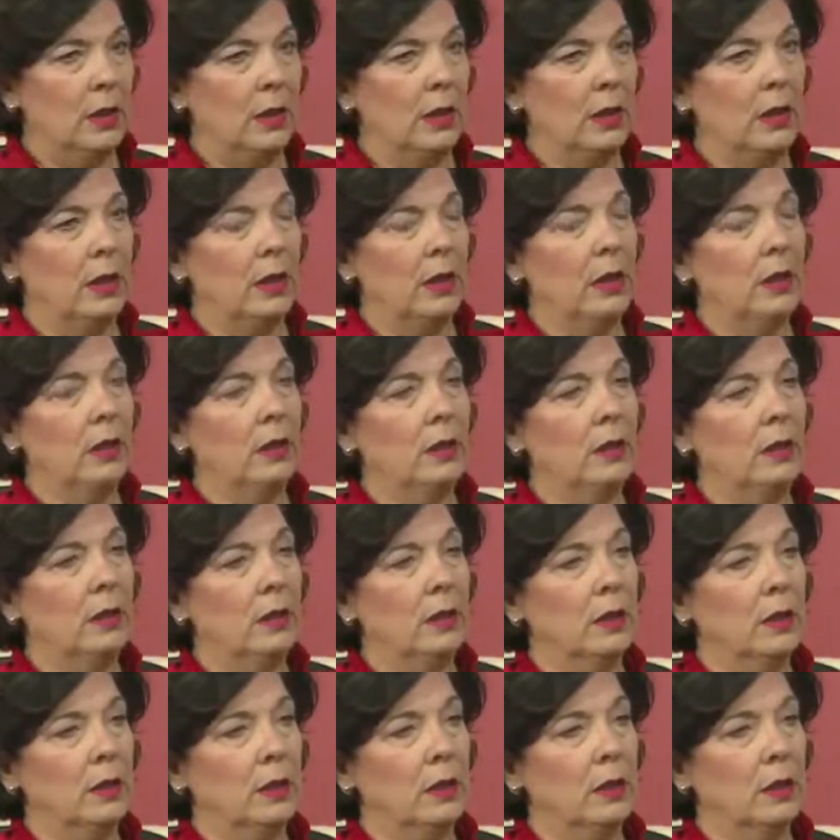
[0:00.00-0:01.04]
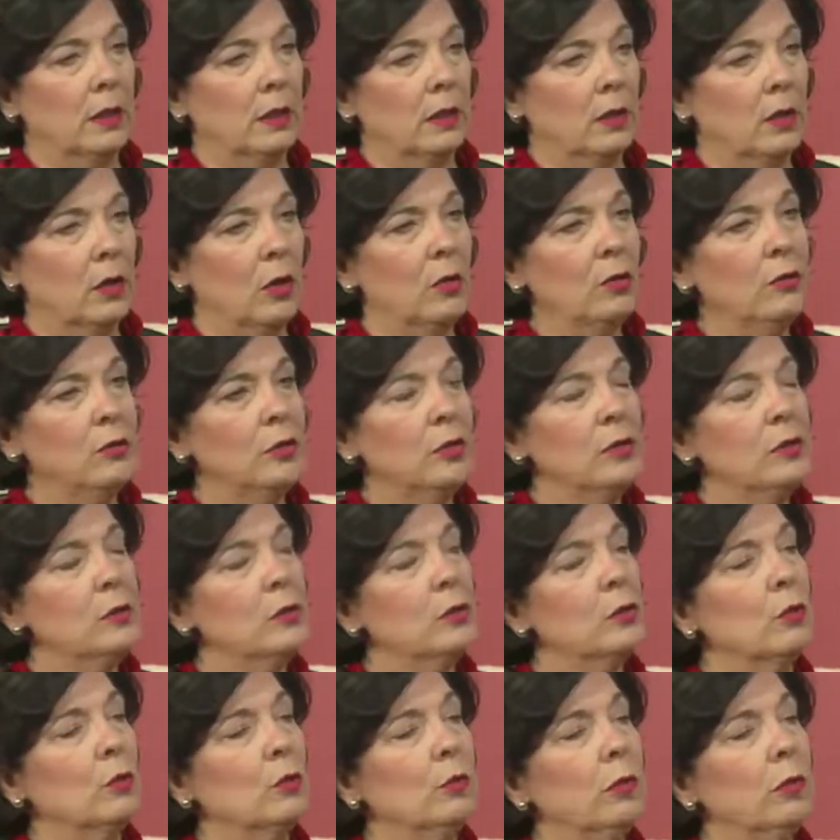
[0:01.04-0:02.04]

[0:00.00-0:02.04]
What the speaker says: In coaching school,